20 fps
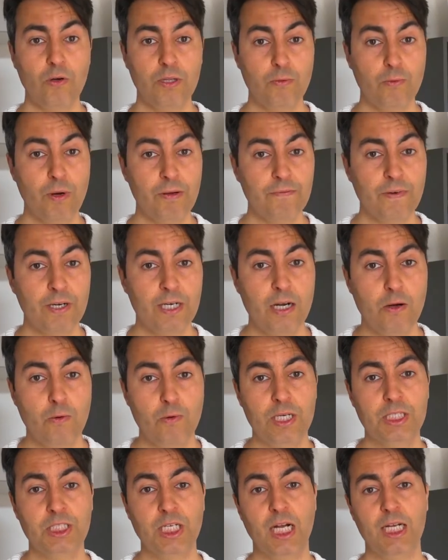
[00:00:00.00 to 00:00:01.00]
the One Funnel
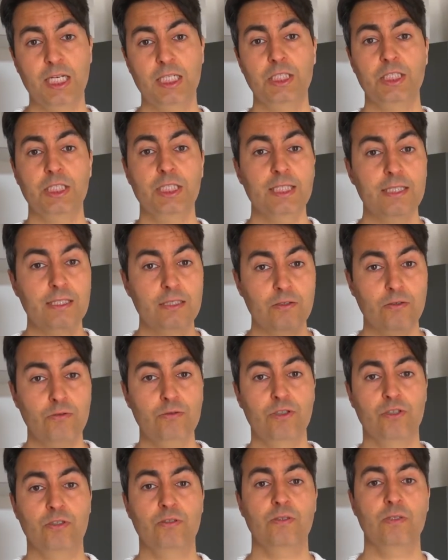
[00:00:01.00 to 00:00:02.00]
Away Challenge is the
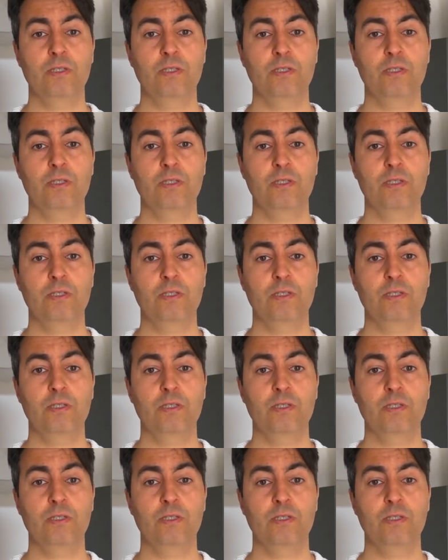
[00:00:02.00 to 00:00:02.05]
solution,